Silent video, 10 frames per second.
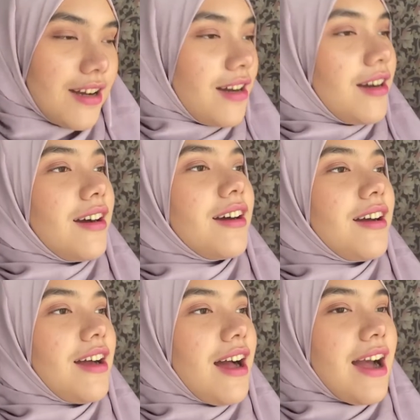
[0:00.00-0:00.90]

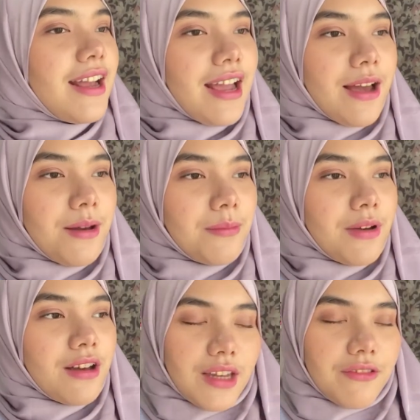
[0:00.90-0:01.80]
I am
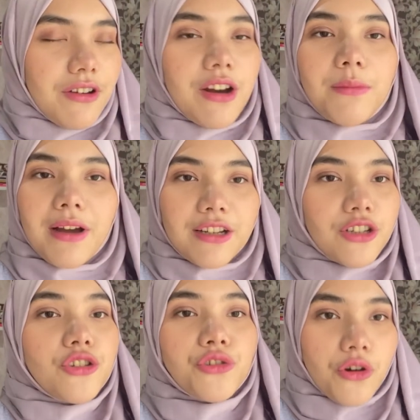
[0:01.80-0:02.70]
very much
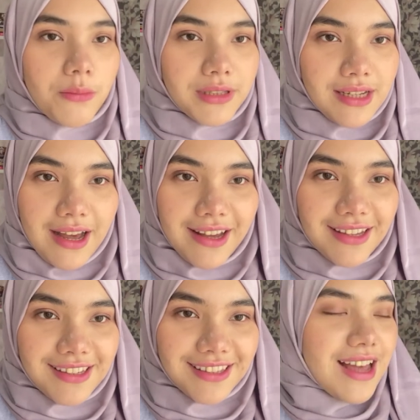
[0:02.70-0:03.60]
traumatized.